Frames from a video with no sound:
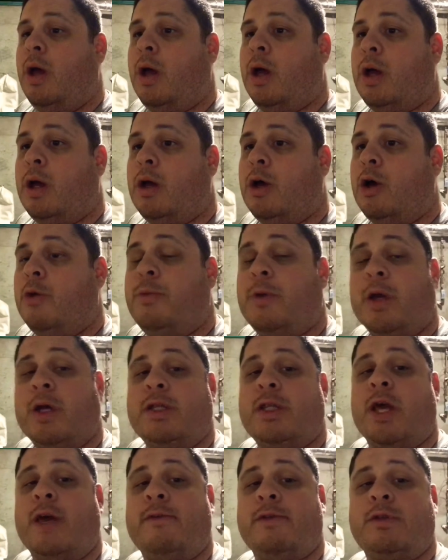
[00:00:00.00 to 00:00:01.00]
hope you
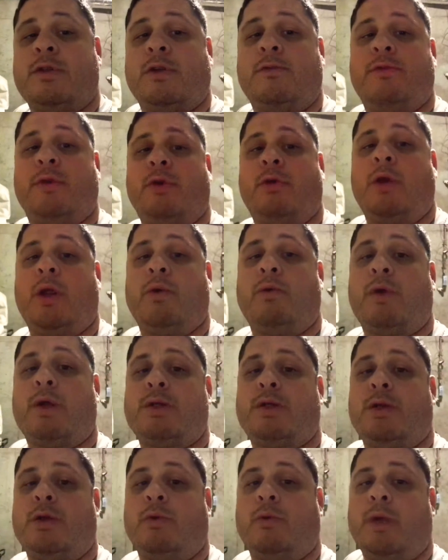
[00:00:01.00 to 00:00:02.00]
guys have yourself a great
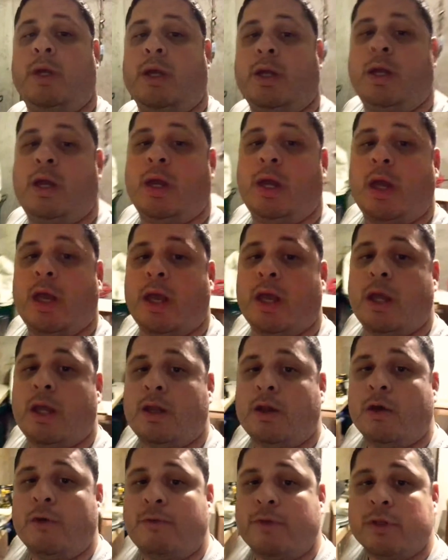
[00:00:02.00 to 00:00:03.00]
rest of your week,
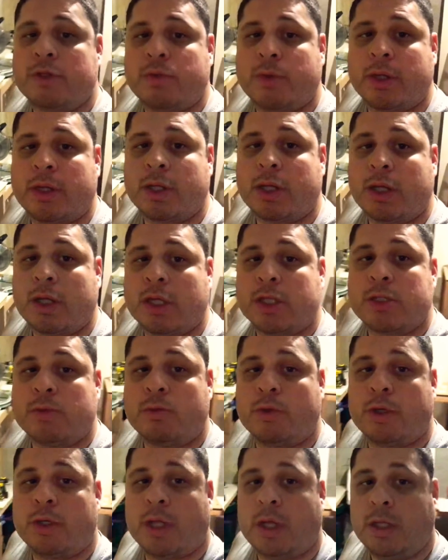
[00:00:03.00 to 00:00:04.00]
and hopefully this weekend I can get
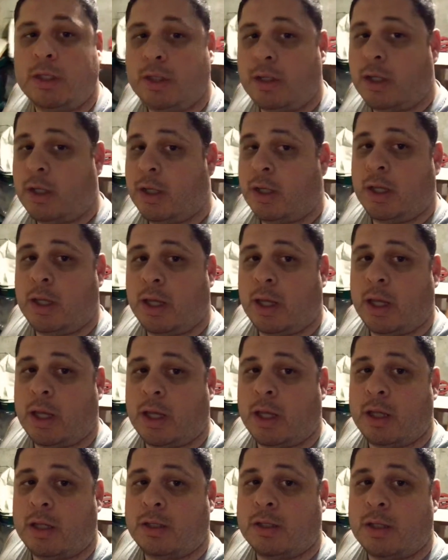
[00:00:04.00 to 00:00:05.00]
some more done,
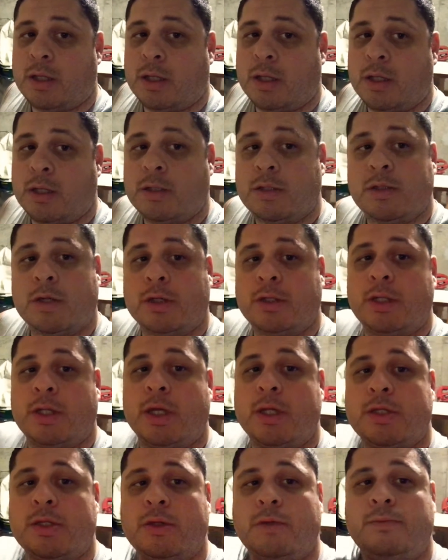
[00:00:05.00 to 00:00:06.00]
and talk to
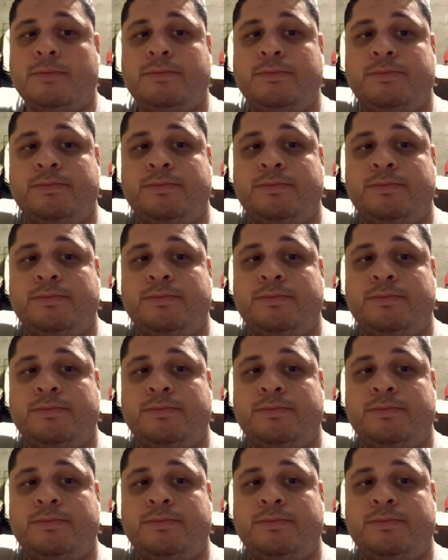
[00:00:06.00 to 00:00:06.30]
you guys soon.